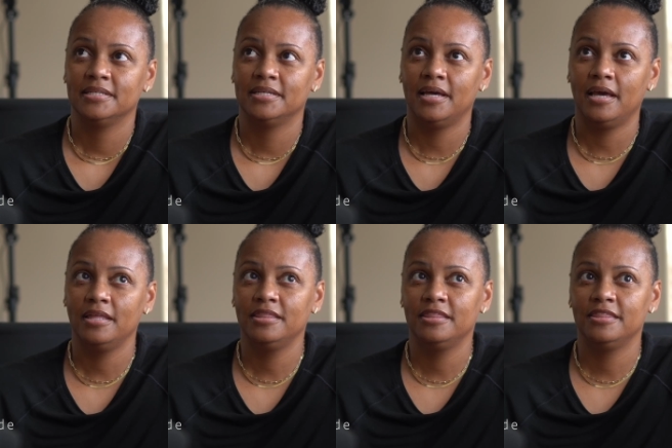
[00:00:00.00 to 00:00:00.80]
I
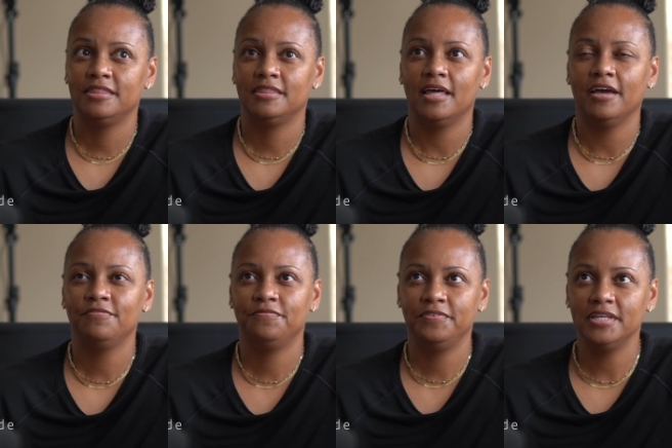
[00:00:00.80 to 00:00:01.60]

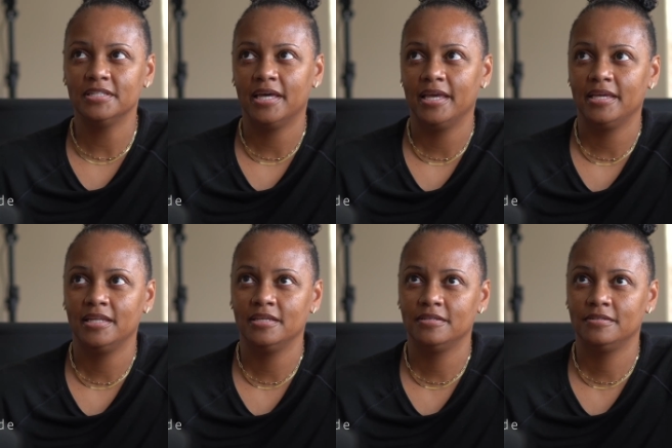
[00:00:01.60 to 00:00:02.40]
feel like, and
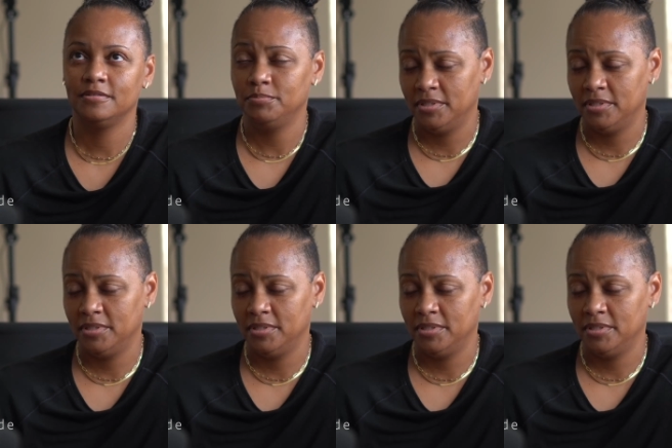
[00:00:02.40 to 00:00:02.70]
it could be